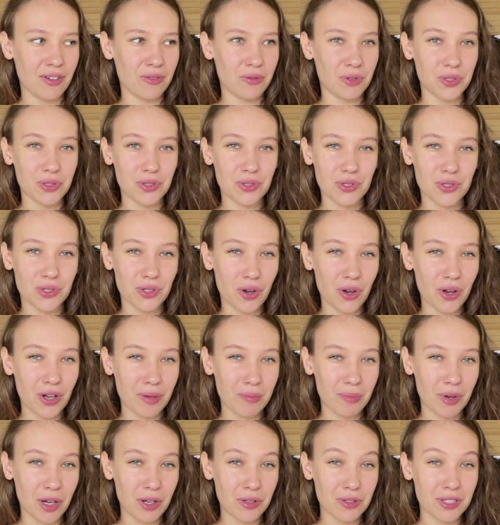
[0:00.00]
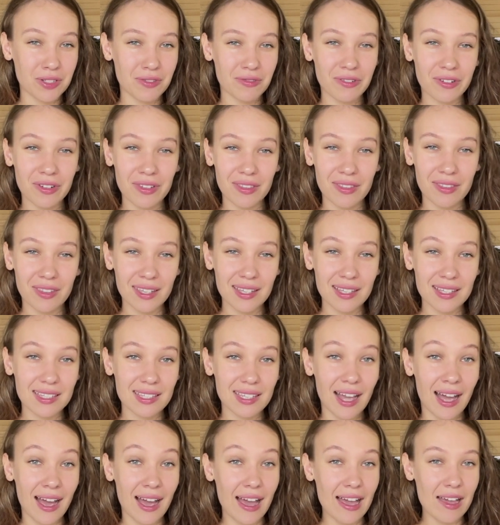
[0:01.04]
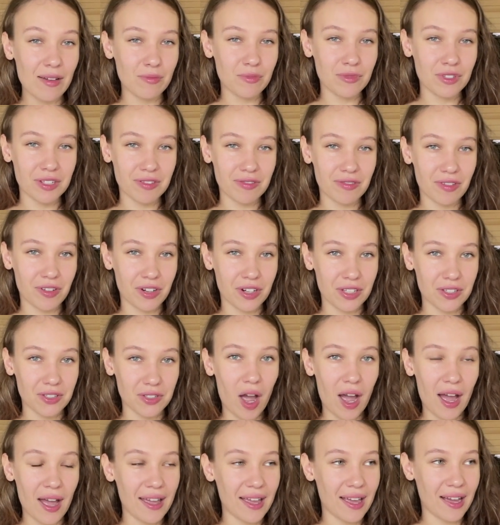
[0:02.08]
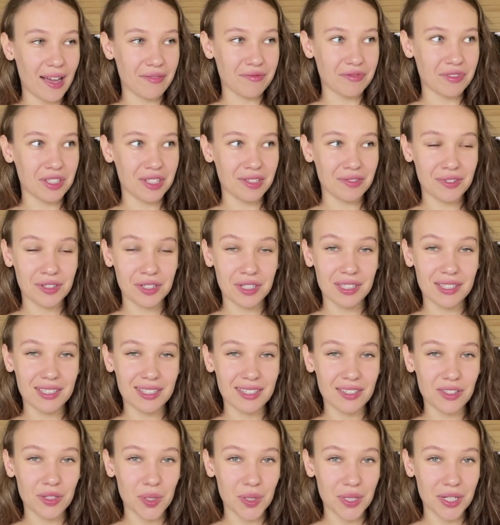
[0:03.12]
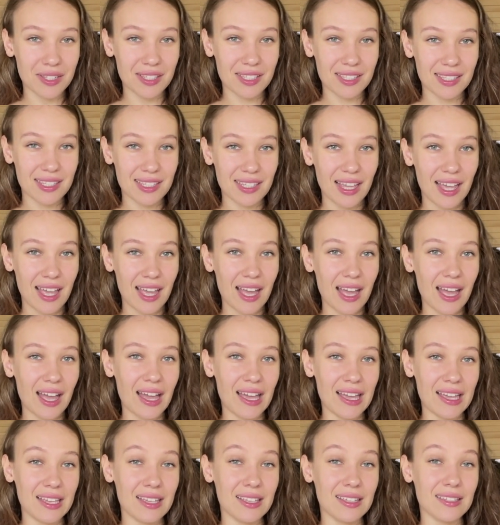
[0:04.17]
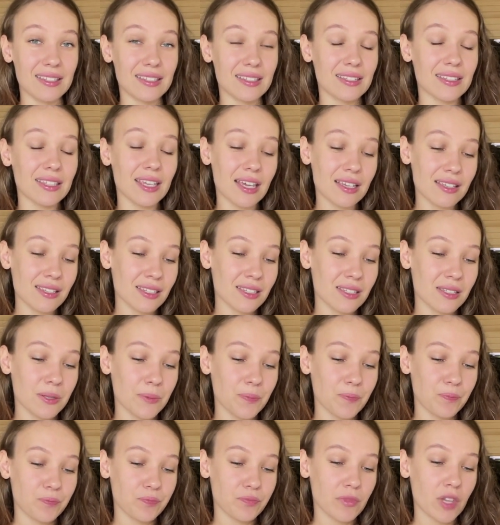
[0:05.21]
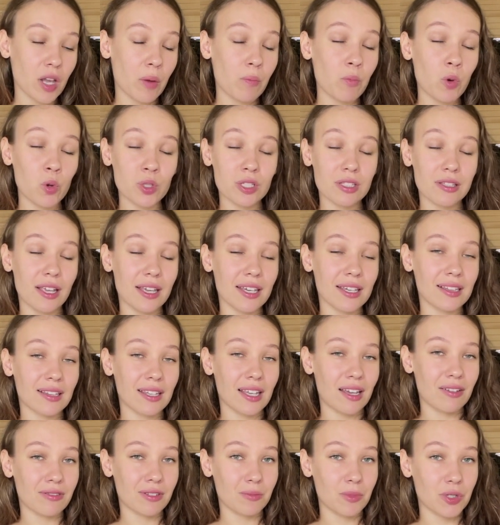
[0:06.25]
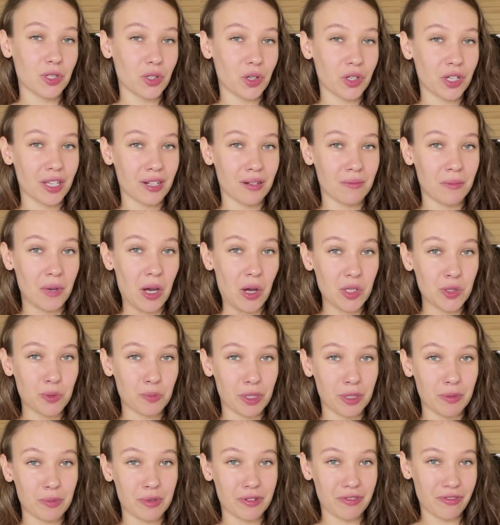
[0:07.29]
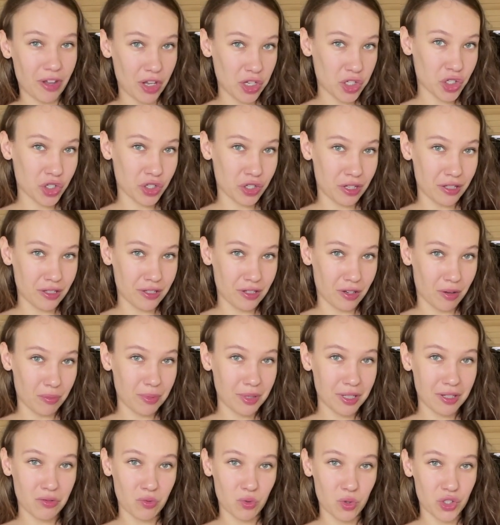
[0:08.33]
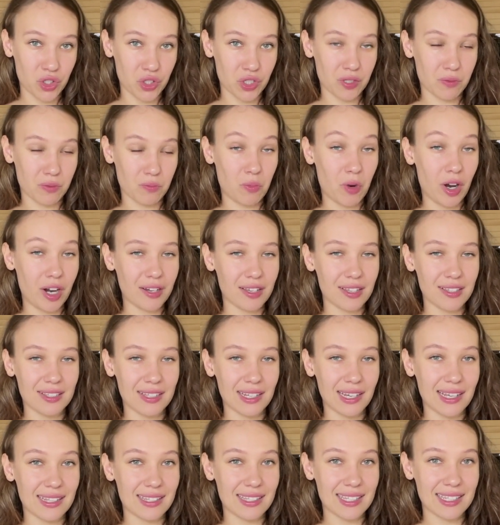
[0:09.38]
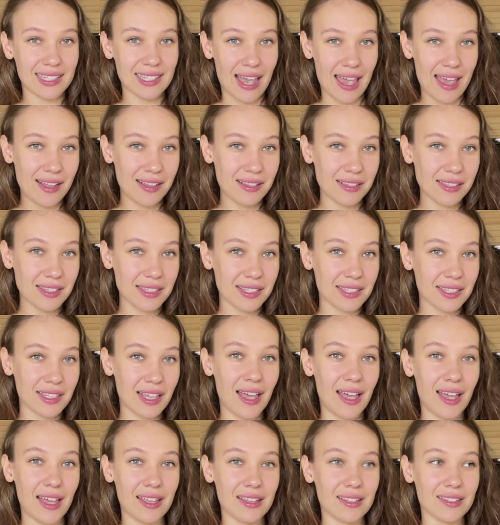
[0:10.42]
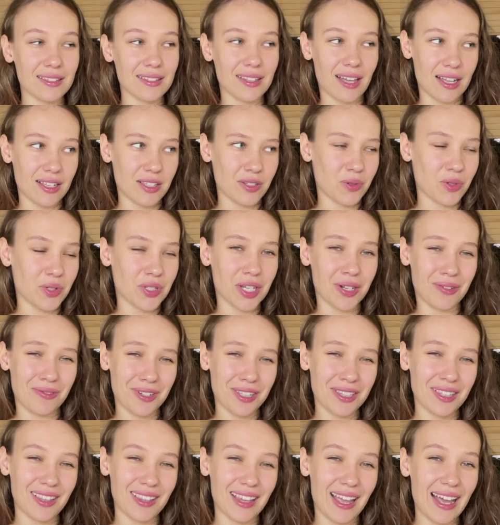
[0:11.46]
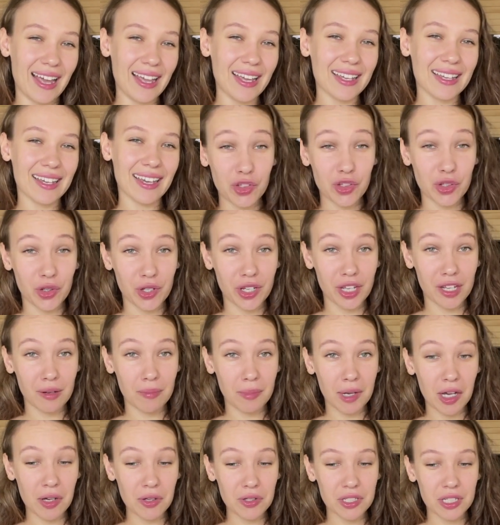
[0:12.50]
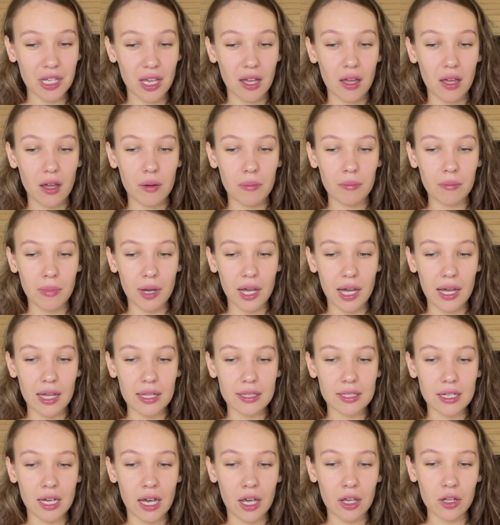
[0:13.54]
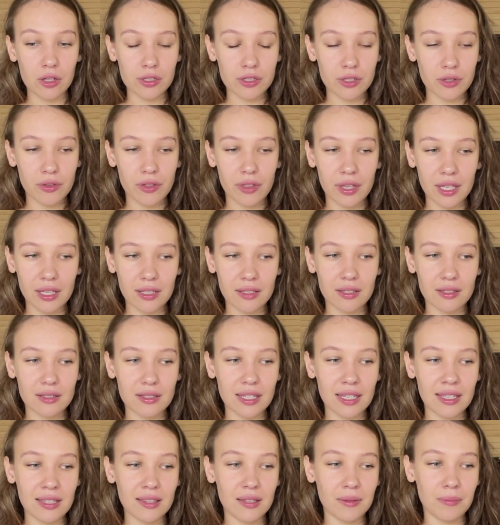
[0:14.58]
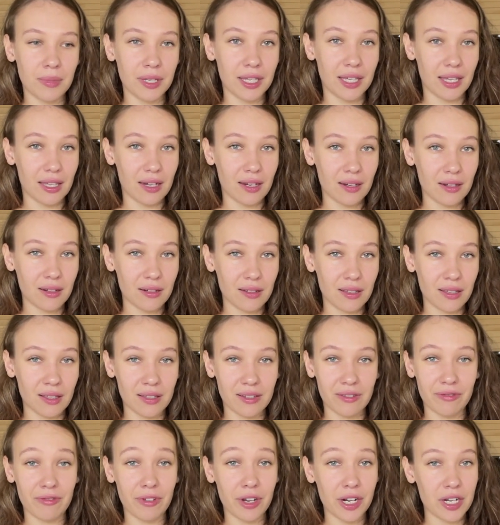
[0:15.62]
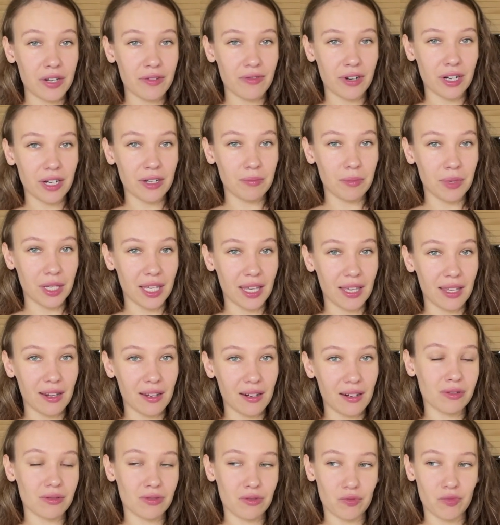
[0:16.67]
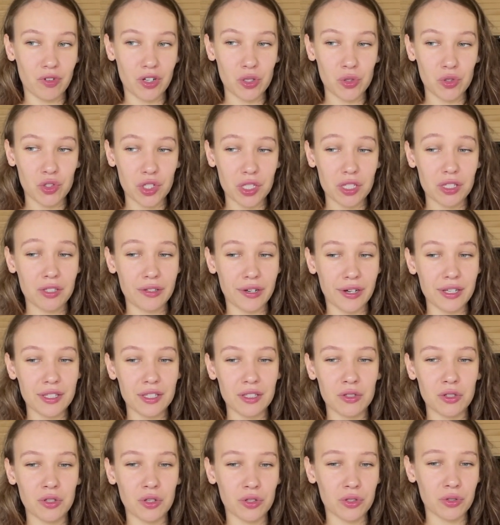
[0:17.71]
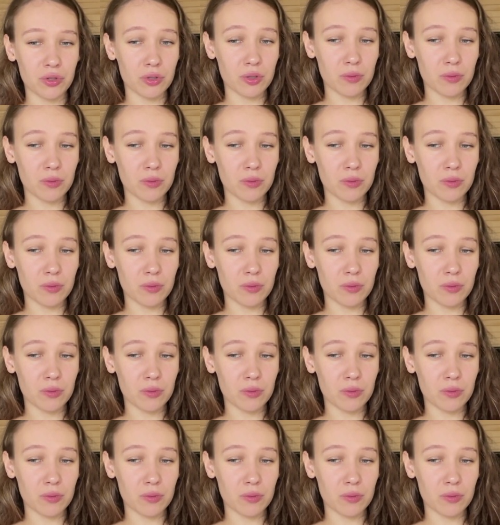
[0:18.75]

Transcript: want to talk about different things. I am different, I have different interests, and yes, most likely I will be talking about my professional topic, which is marketing and sales, and that's what I really like talking about. But I also think that in the beginning, in the very beginning, when you just start in your YouTube